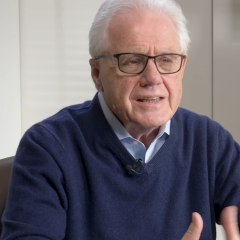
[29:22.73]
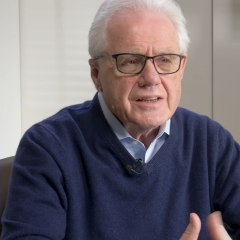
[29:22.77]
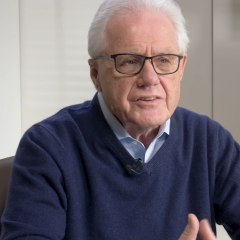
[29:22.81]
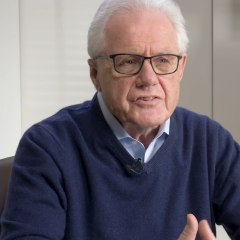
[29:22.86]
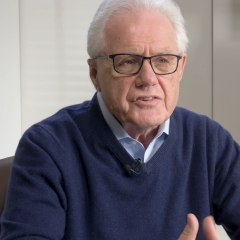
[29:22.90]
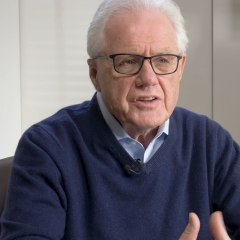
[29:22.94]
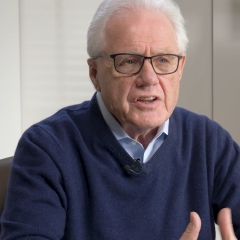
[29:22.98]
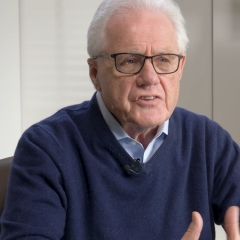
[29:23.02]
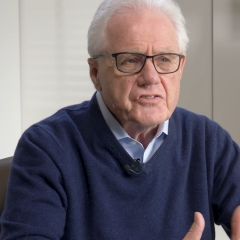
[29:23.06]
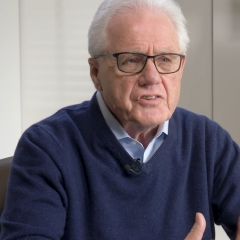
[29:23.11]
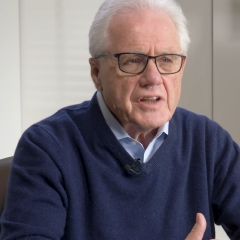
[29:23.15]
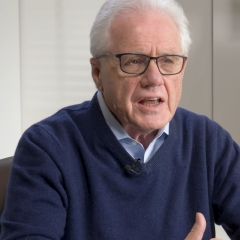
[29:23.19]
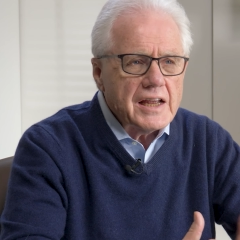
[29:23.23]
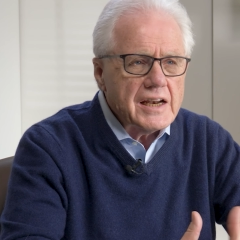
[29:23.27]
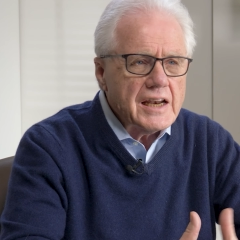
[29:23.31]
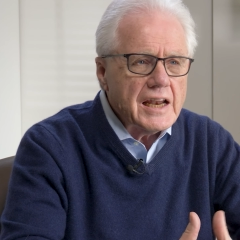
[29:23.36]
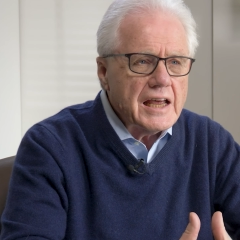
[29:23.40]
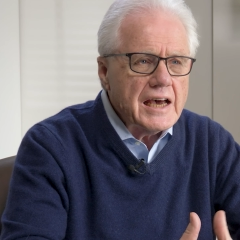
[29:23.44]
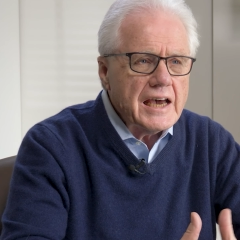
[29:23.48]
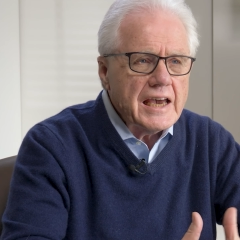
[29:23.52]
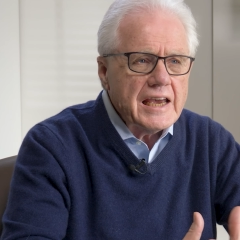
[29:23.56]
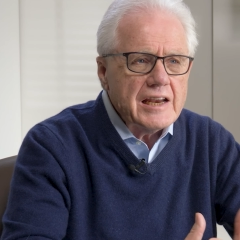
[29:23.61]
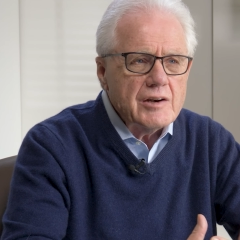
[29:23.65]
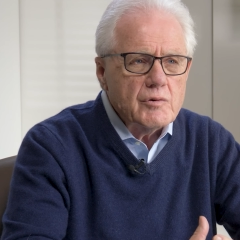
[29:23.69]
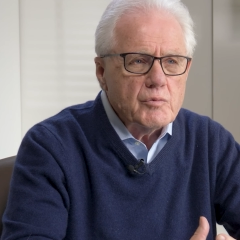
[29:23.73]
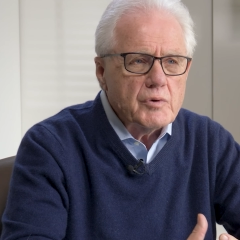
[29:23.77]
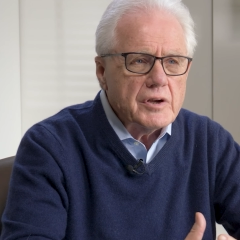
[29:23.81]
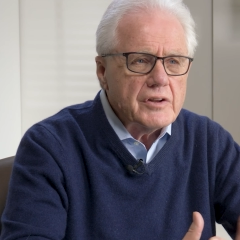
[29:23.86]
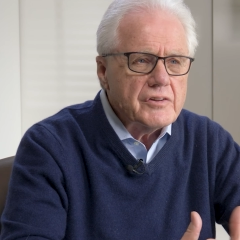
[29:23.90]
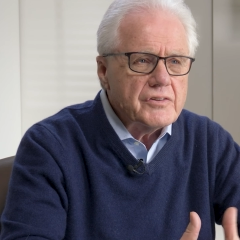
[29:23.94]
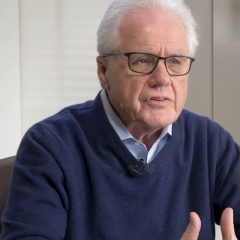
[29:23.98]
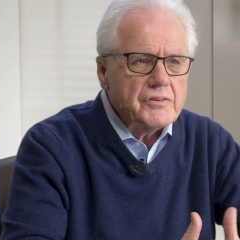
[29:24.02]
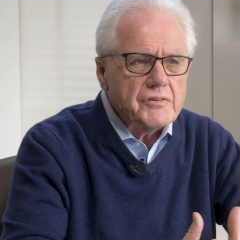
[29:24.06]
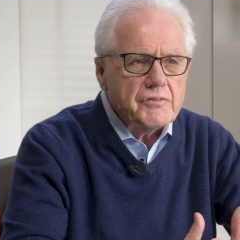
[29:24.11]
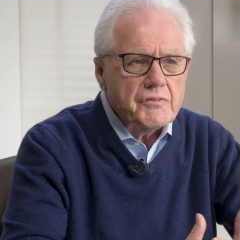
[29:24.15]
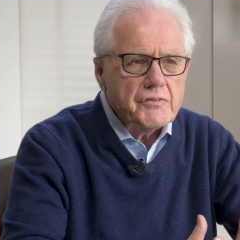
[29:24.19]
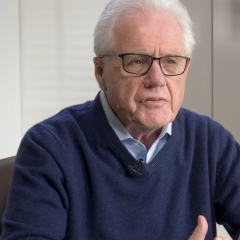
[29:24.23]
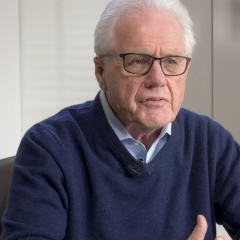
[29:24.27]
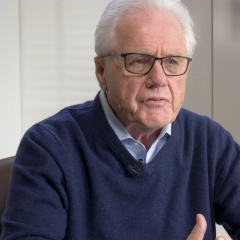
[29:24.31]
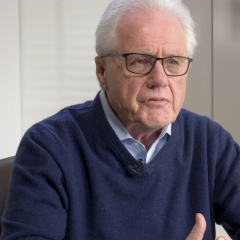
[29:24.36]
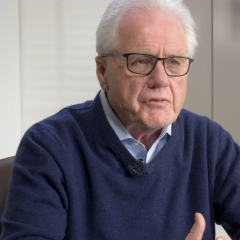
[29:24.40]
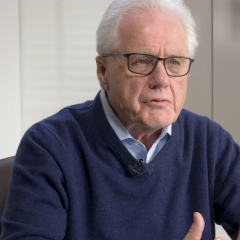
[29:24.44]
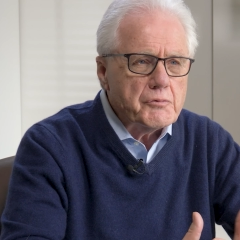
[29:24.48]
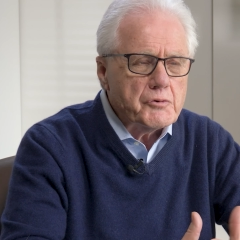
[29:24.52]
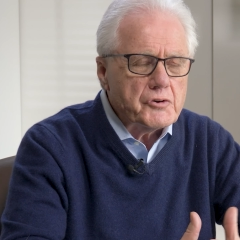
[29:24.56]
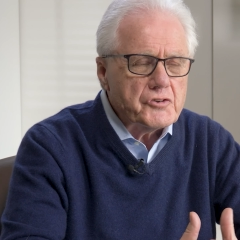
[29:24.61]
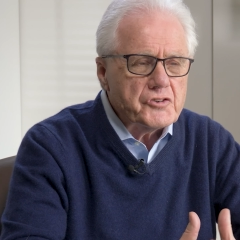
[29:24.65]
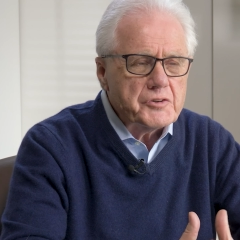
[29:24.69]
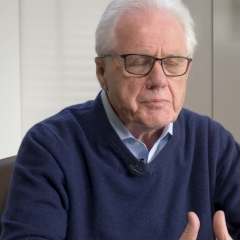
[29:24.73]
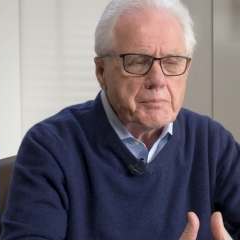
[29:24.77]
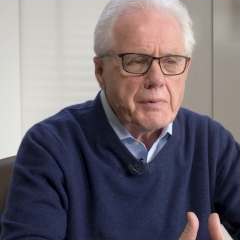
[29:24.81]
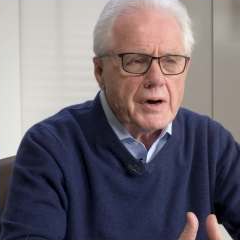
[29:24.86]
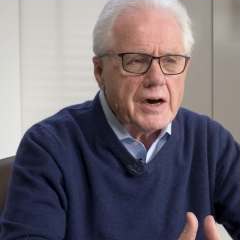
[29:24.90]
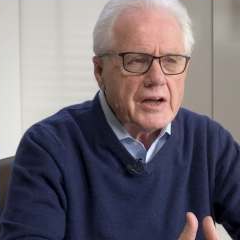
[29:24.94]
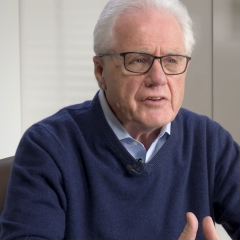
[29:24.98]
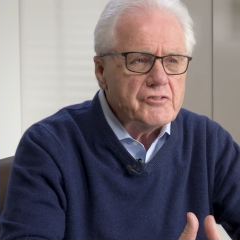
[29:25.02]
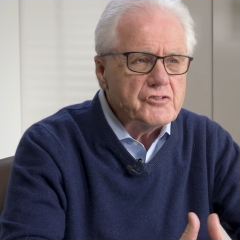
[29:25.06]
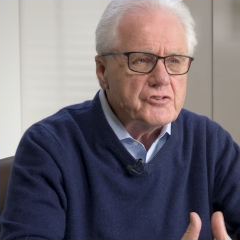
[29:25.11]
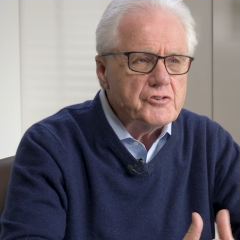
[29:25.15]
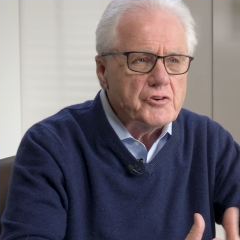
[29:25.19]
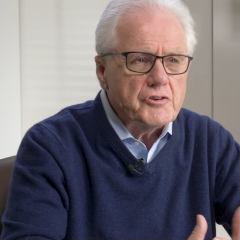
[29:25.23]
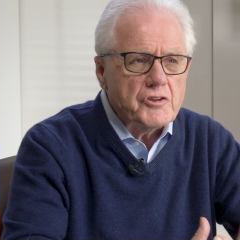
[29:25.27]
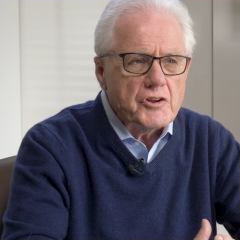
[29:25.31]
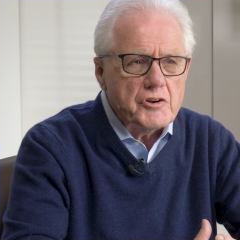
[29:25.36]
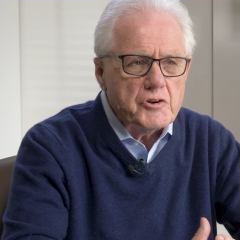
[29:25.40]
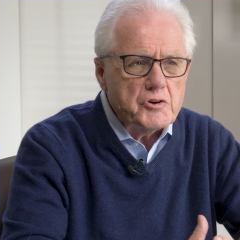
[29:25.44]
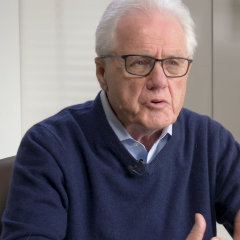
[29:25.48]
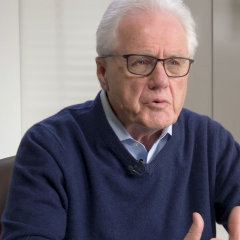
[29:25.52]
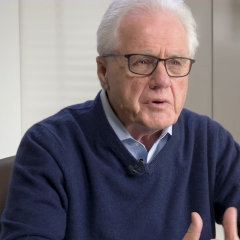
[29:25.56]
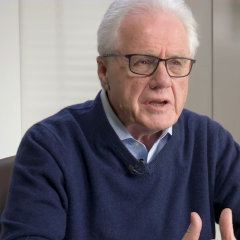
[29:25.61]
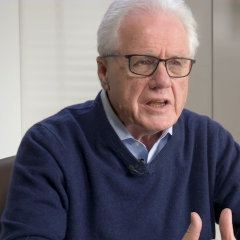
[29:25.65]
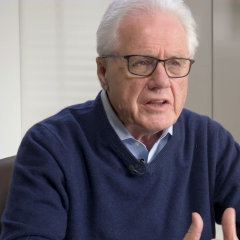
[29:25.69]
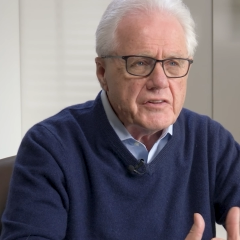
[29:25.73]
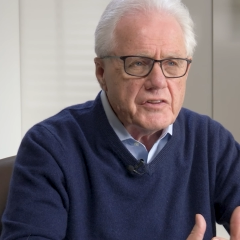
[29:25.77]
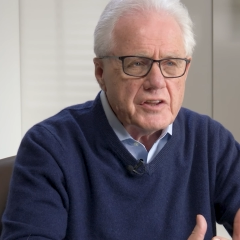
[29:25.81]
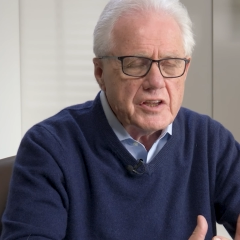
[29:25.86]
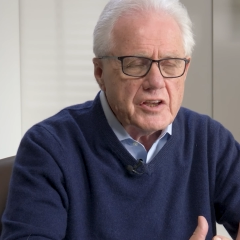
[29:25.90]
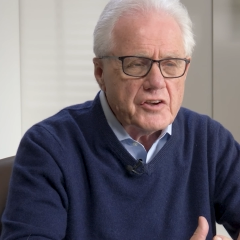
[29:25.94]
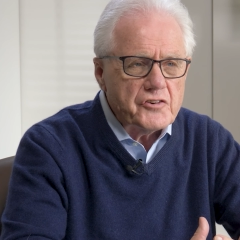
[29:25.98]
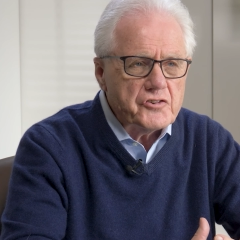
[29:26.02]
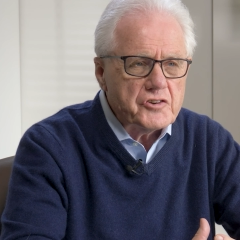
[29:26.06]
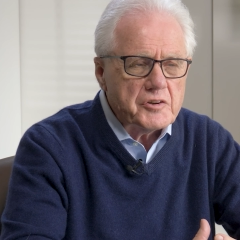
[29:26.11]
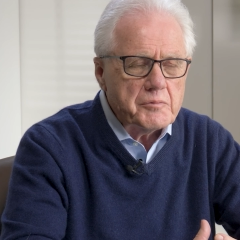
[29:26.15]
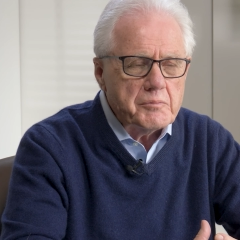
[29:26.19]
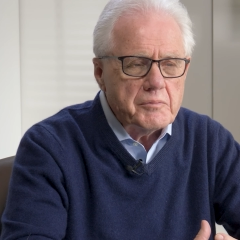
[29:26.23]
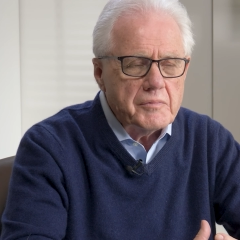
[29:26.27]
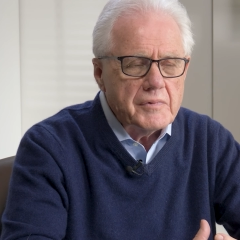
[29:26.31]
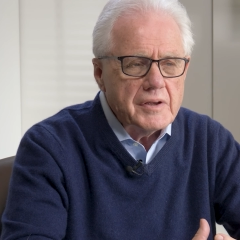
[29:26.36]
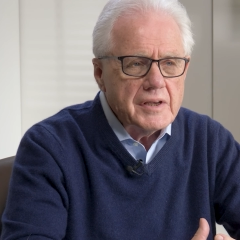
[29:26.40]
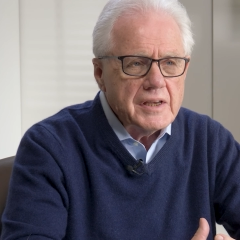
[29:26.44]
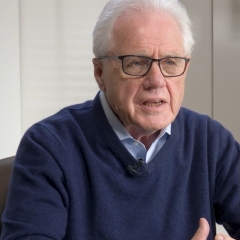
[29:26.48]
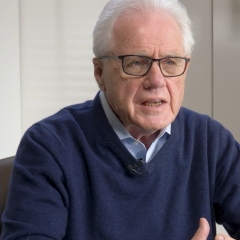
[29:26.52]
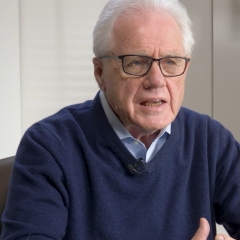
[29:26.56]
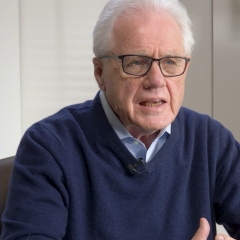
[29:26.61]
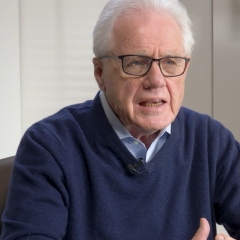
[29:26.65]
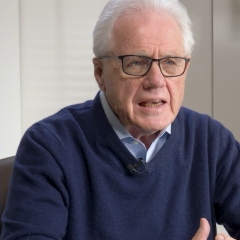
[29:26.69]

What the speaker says: Does this align with the response to the new atheism